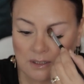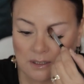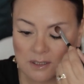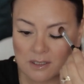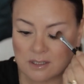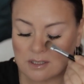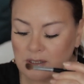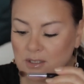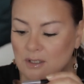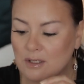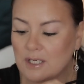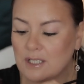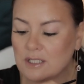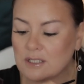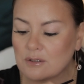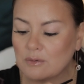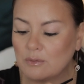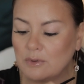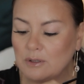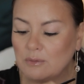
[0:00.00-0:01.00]
site
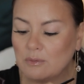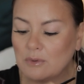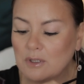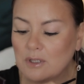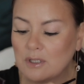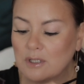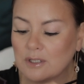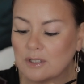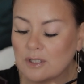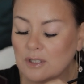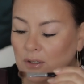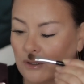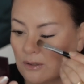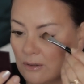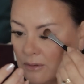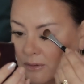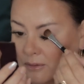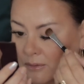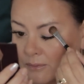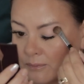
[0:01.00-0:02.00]
a wee while
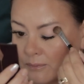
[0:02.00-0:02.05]
ago.